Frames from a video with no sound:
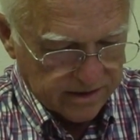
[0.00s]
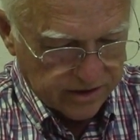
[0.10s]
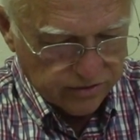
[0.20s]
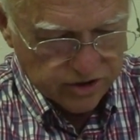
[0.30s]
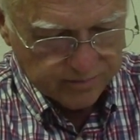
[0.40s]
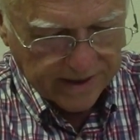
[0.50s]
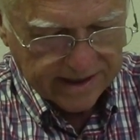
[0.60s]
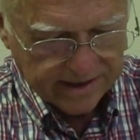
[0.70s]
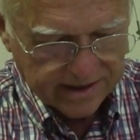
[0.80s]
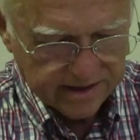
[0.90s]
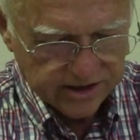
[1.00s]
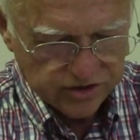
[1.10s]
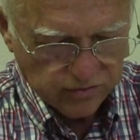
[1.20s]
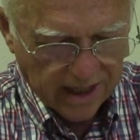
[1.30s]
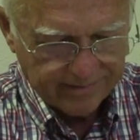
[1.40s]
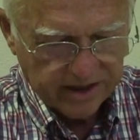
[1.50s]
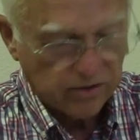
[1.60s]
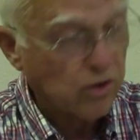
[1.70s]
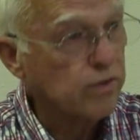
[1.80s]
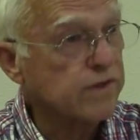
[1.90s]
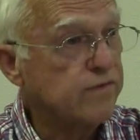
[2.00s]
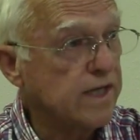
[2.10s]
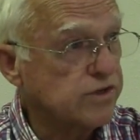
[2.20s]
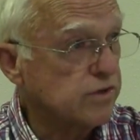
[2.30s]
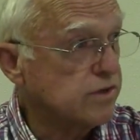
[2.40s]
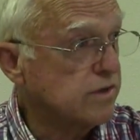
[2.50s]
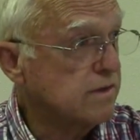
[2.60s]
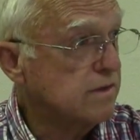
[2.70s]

You spent it in describing your own adventures,